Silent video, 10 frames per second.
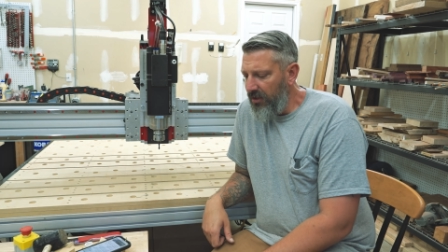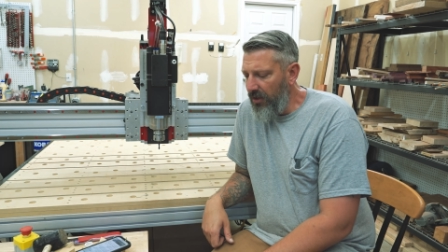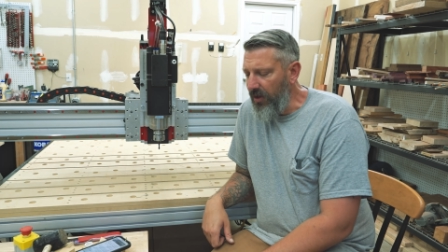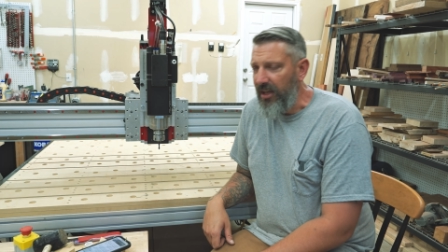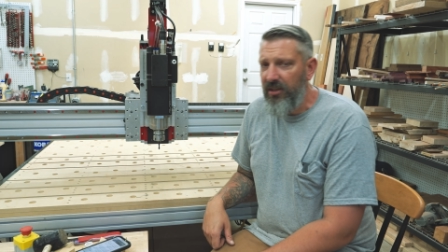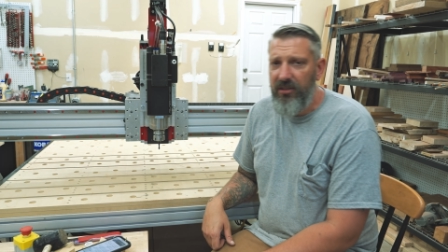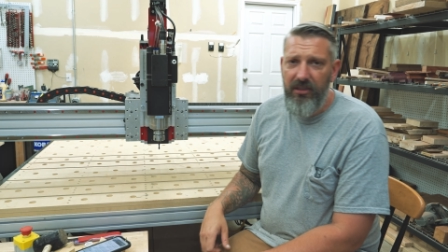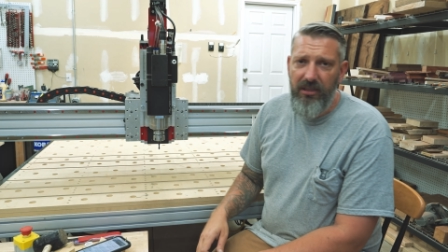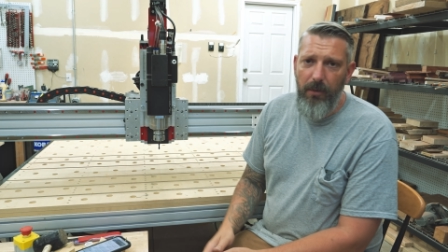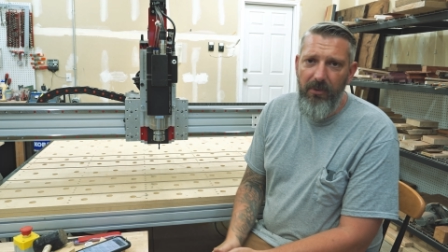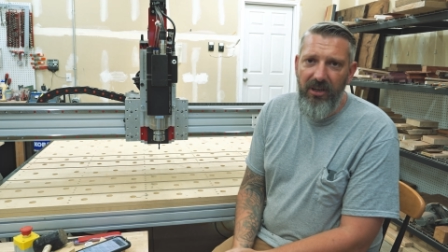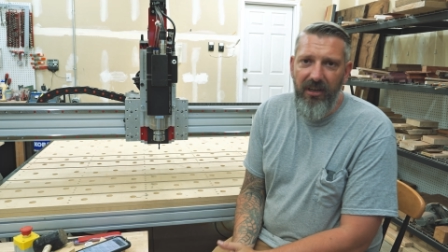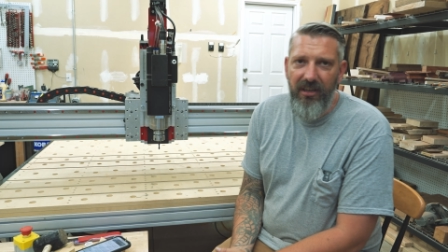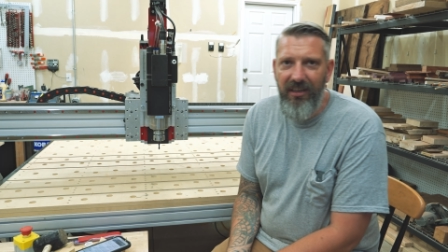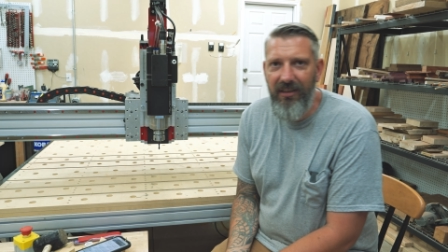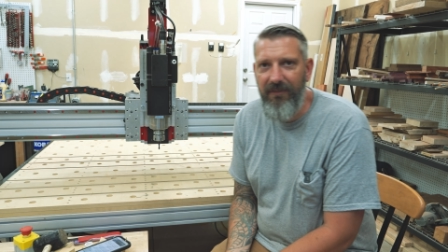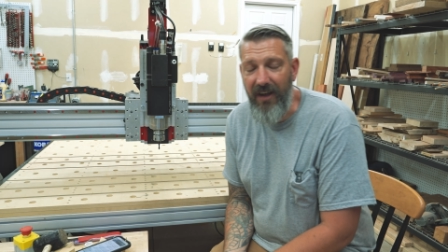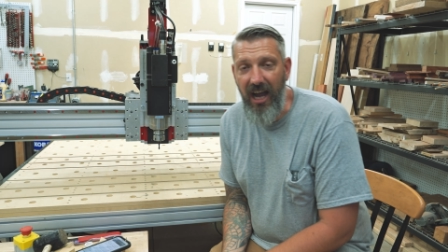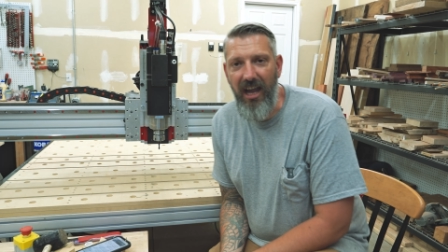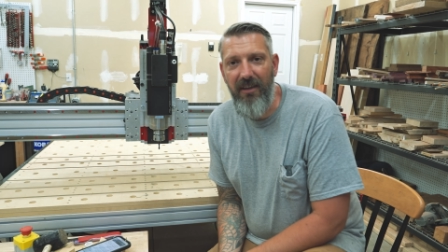Okay, number
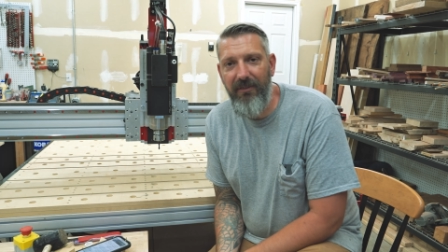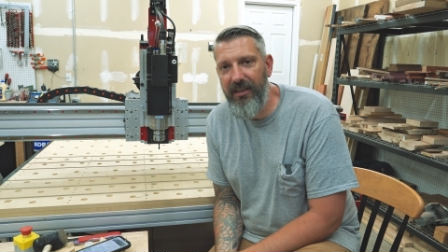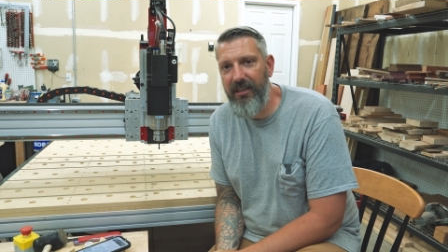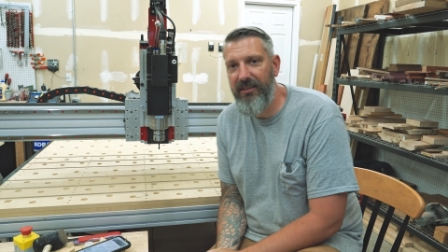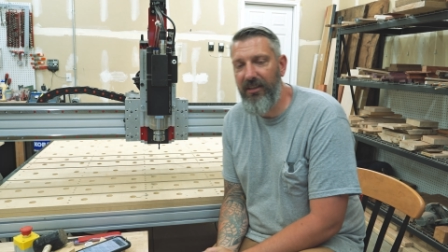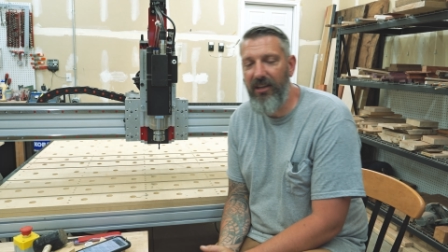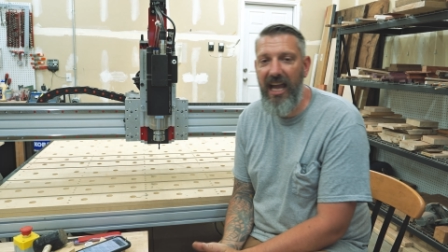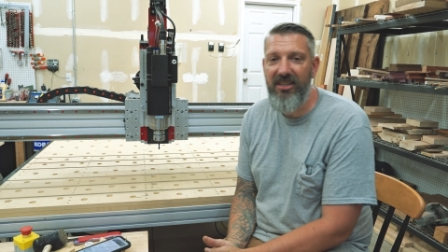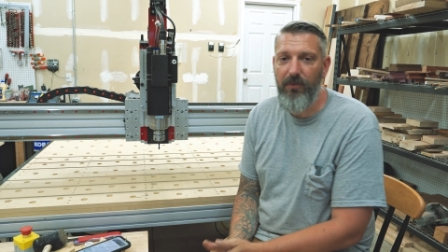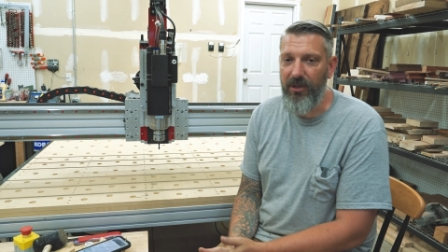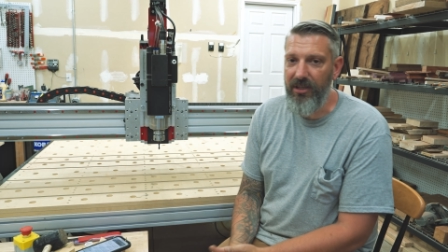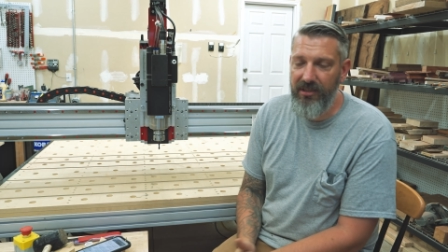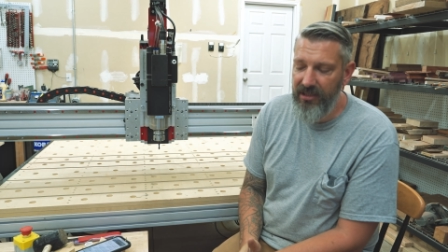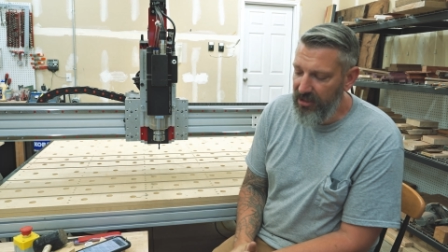five, the last one.